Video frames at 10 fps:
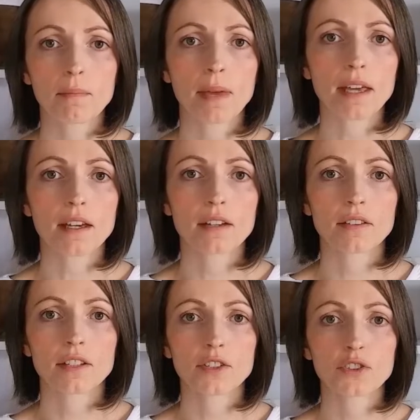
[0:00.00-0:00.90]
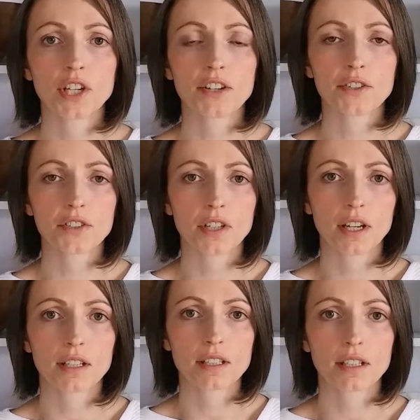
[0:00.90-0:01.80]
make this channel's
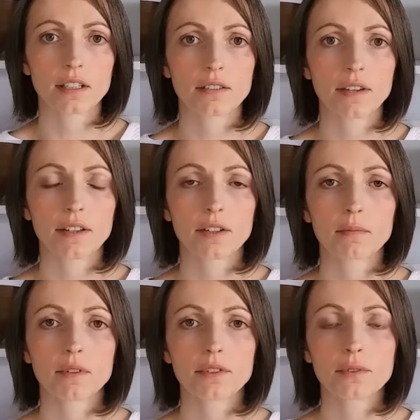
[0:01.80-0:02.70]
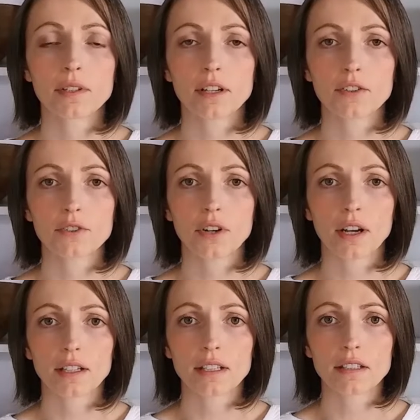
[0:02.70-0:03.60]
content available to a larger
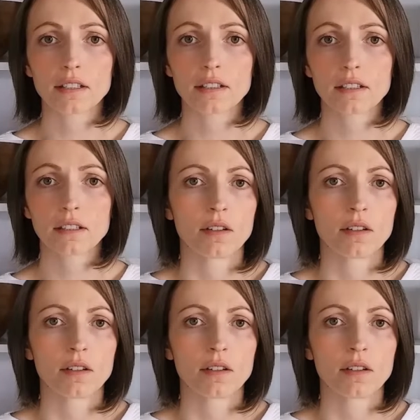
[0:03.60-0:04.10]
audience.